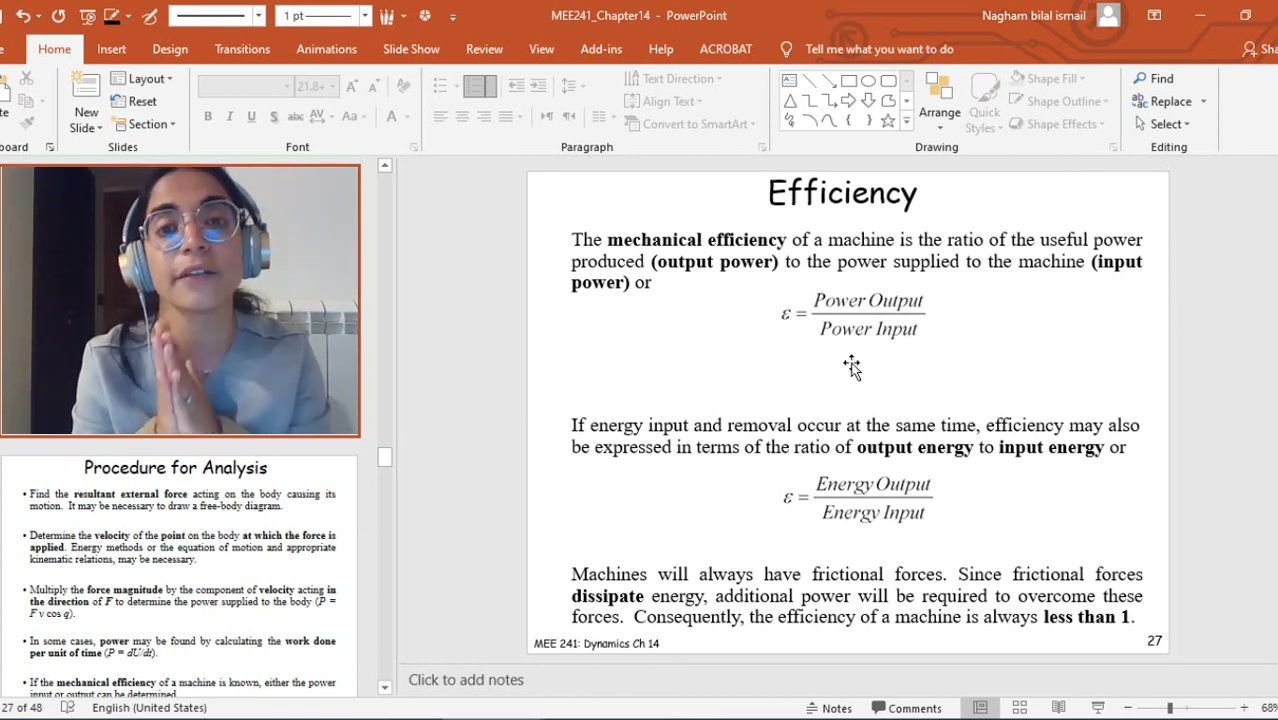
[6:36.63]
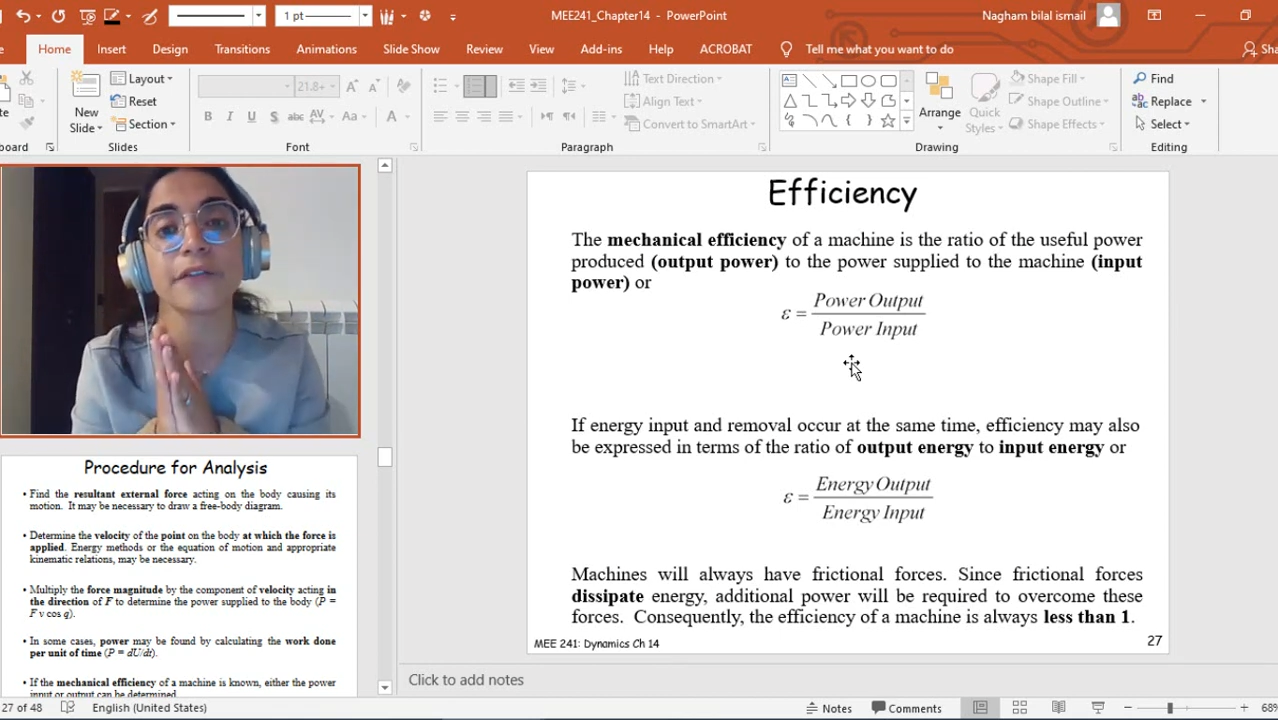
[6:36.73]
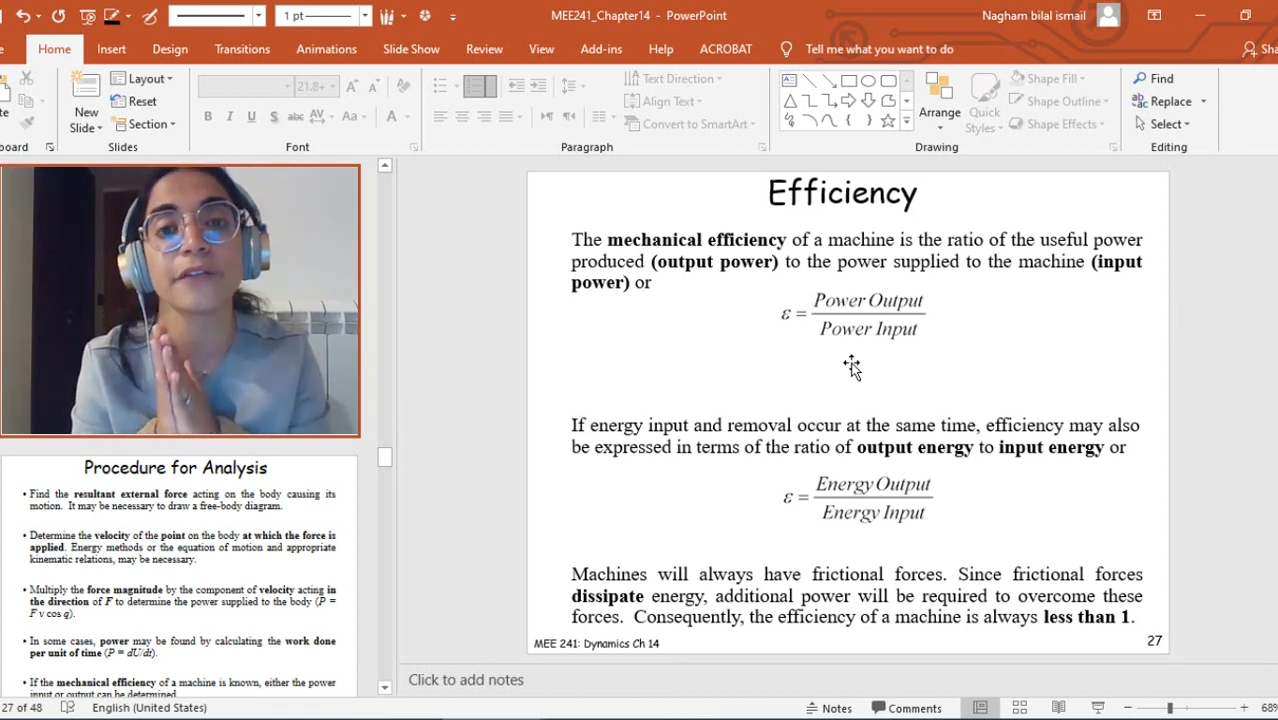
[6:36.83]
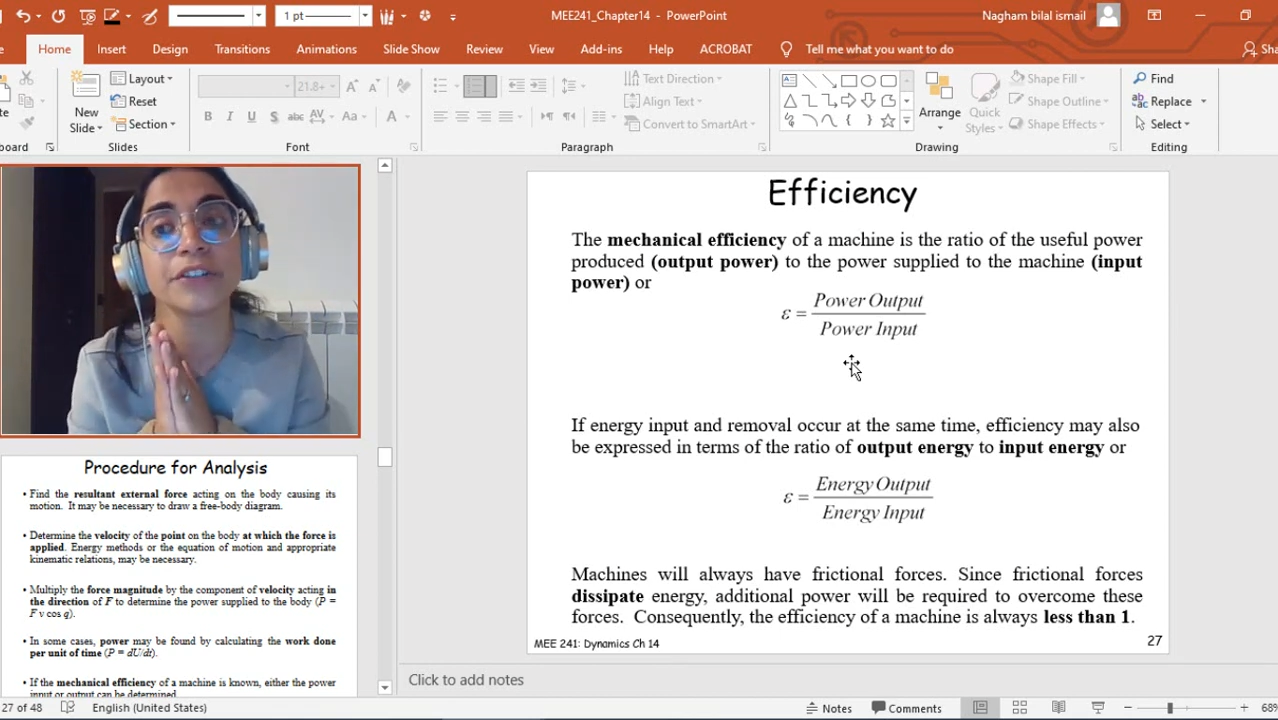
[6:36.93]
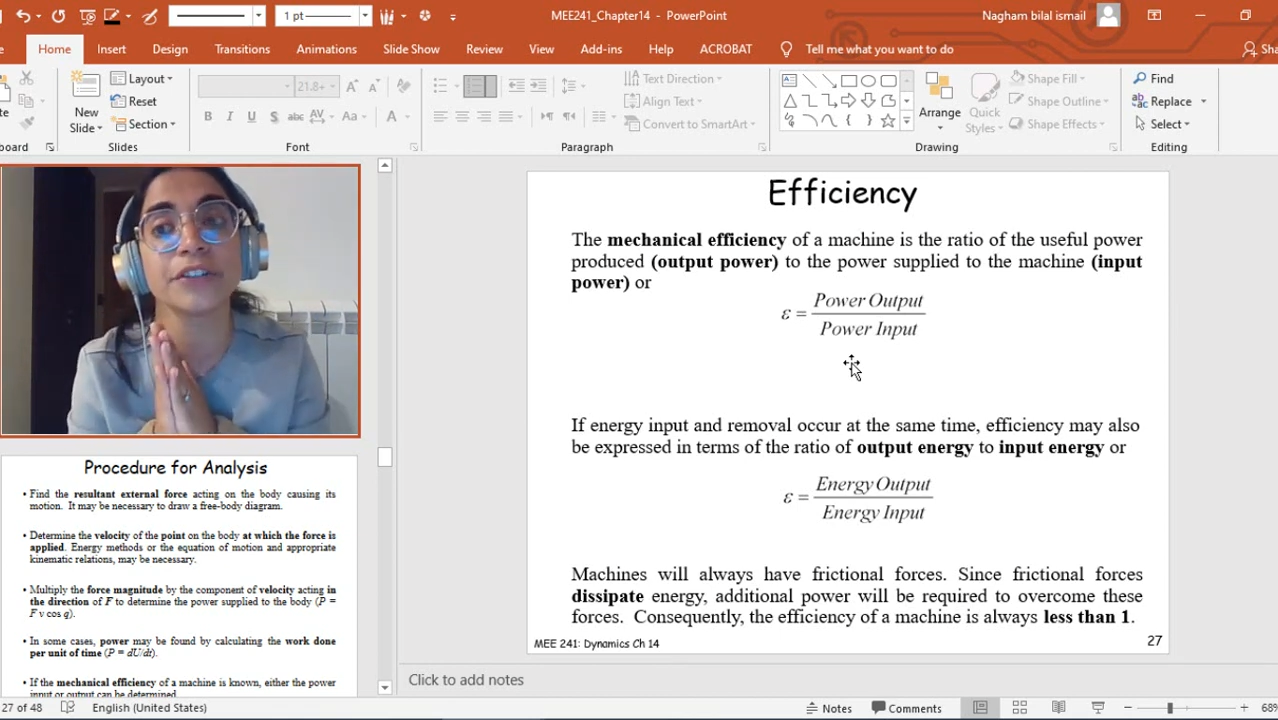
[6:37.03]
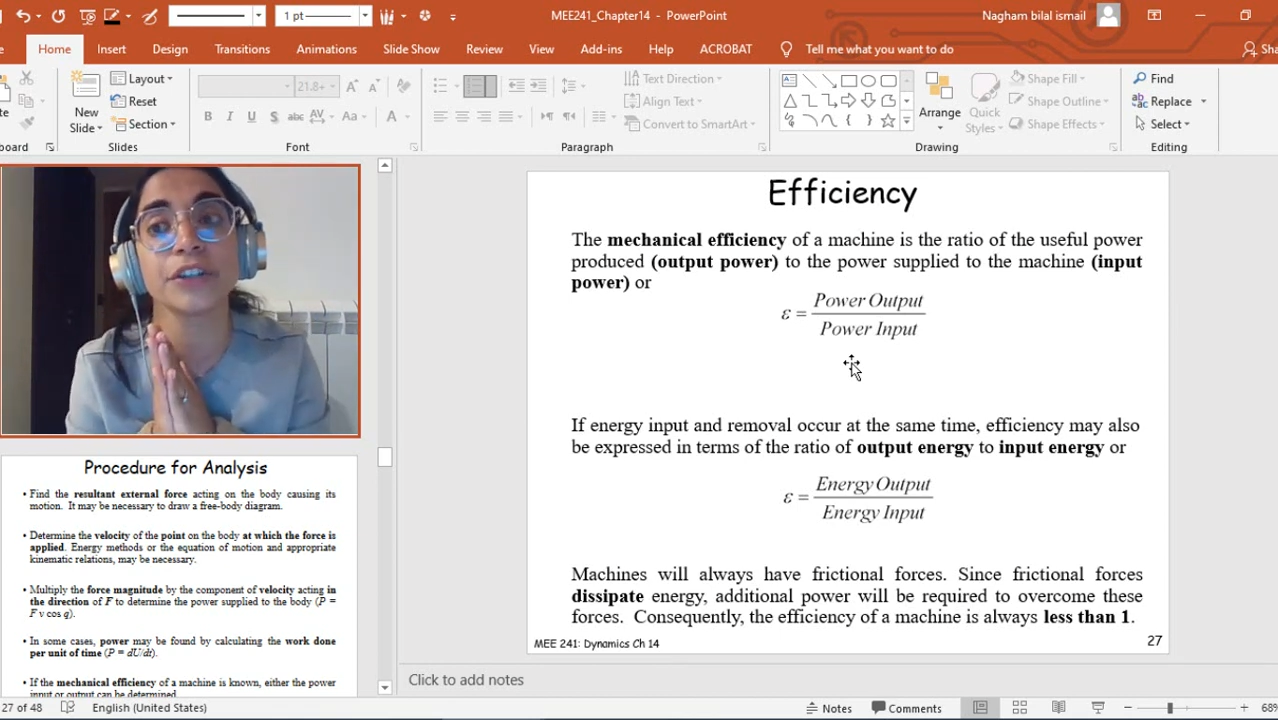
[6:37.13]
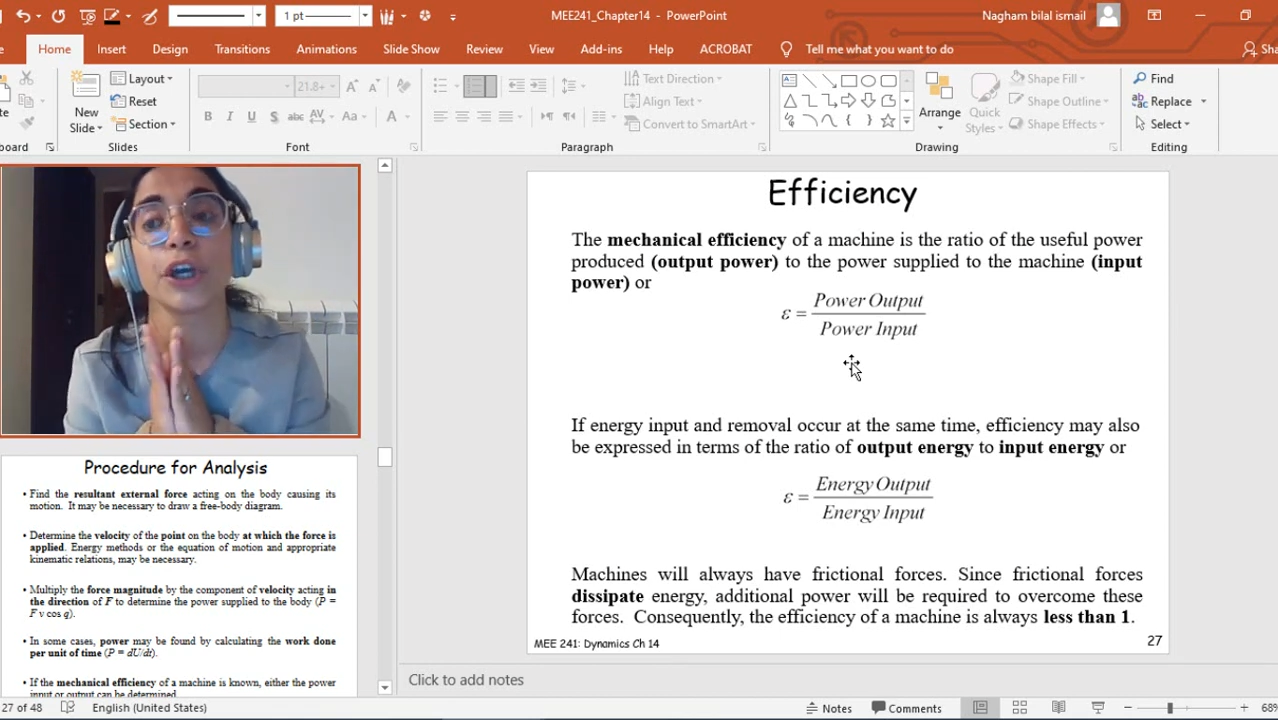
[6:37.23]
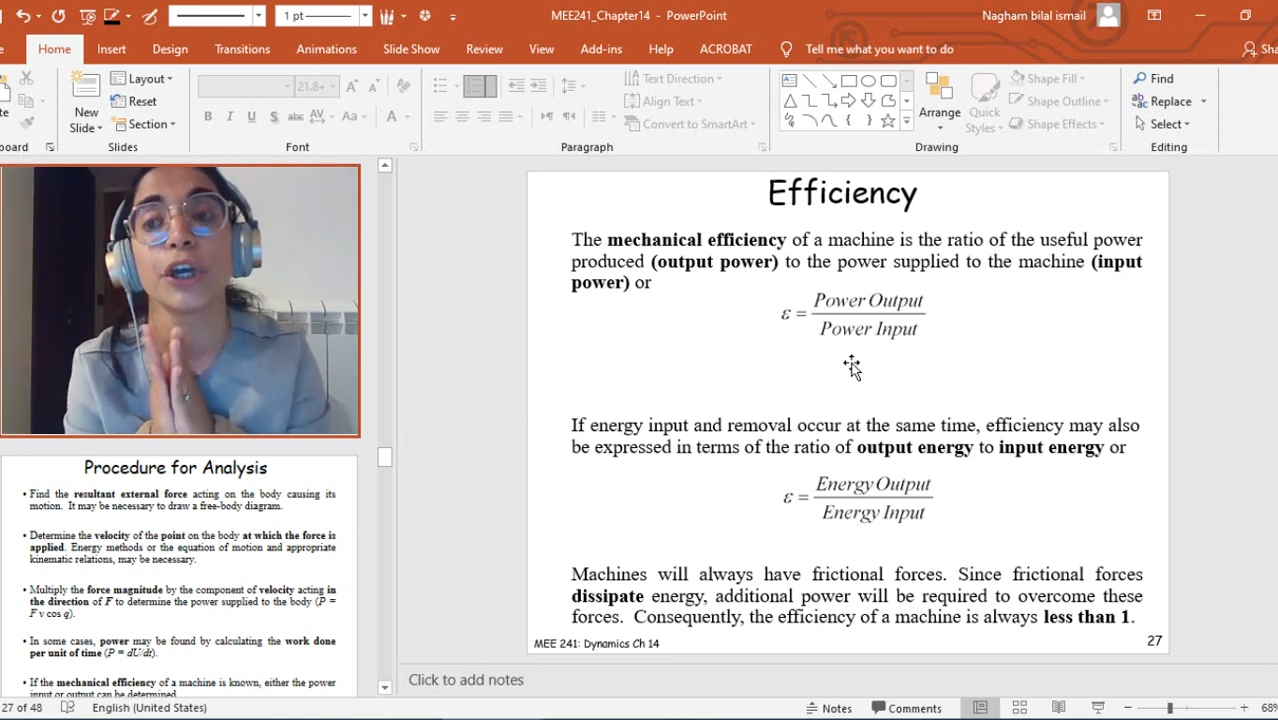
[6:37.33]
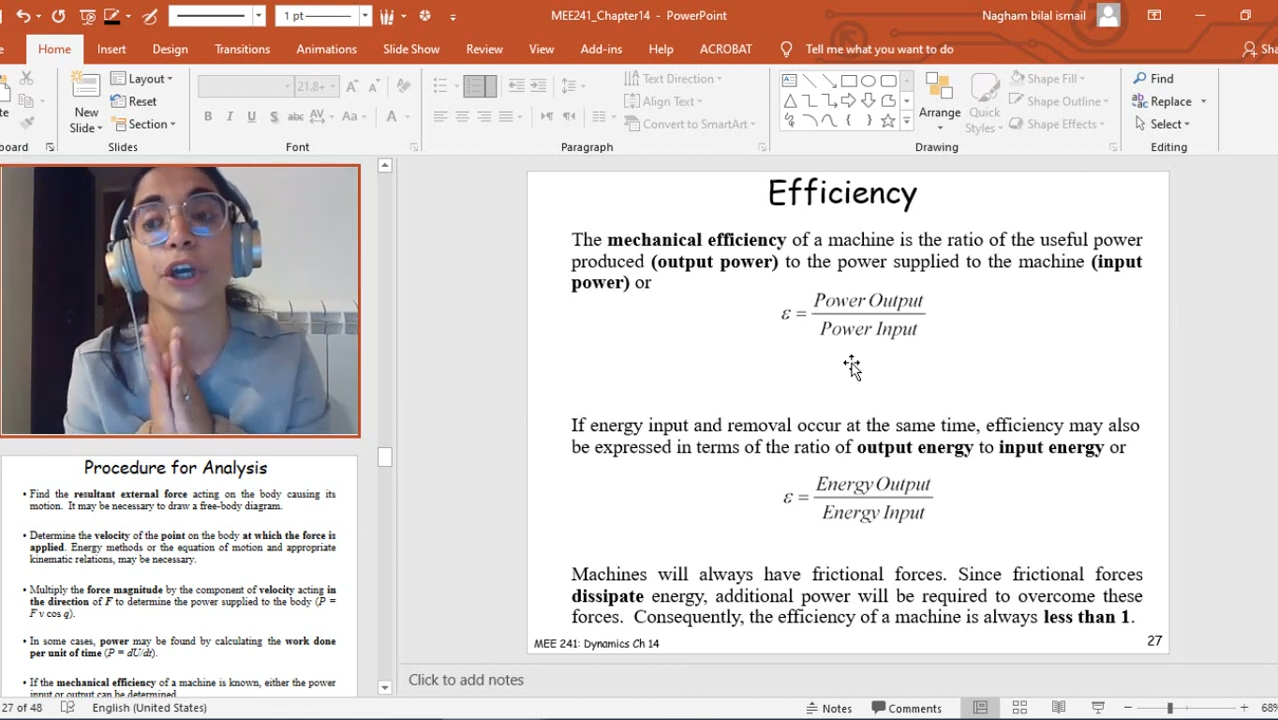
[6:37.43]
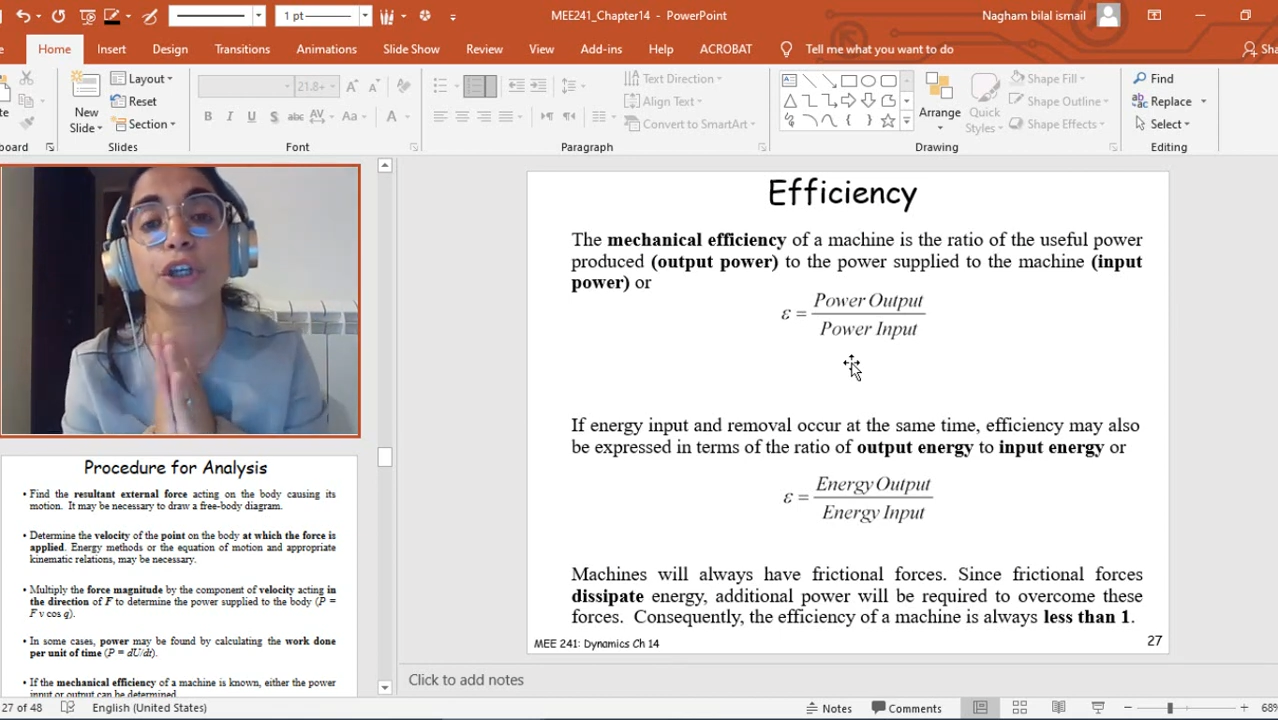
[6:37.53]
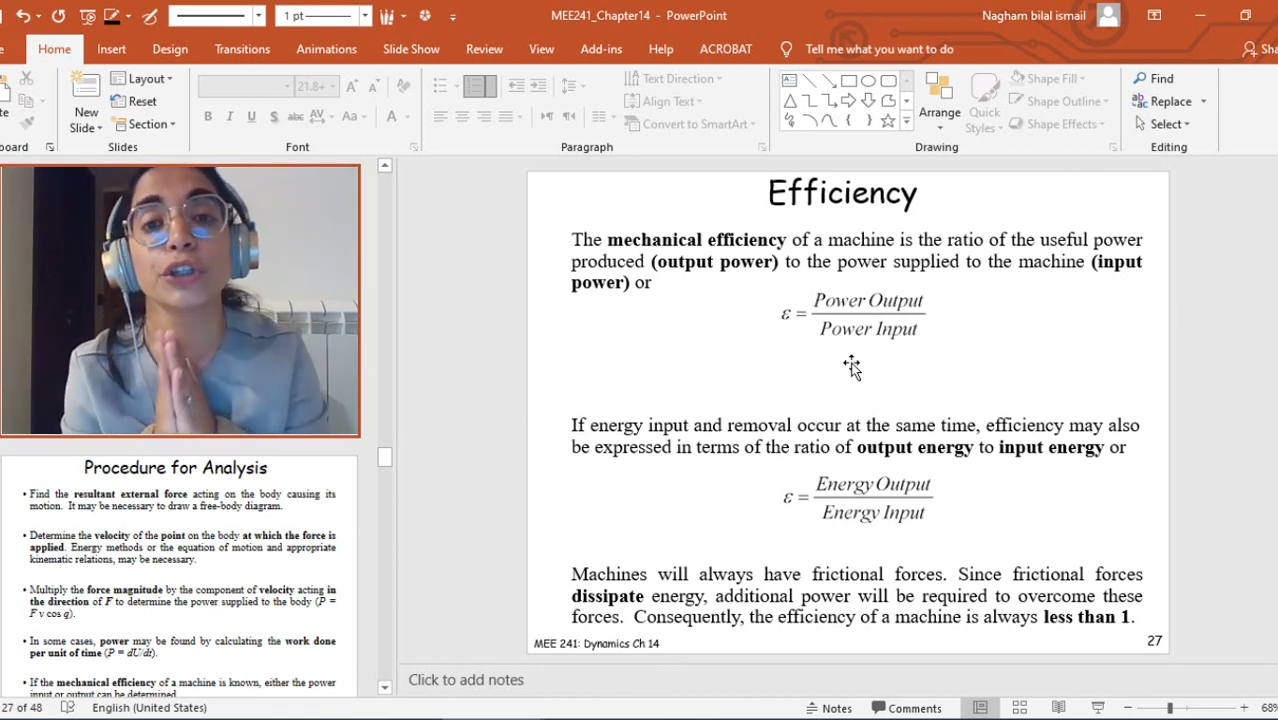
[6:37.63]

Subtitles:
converted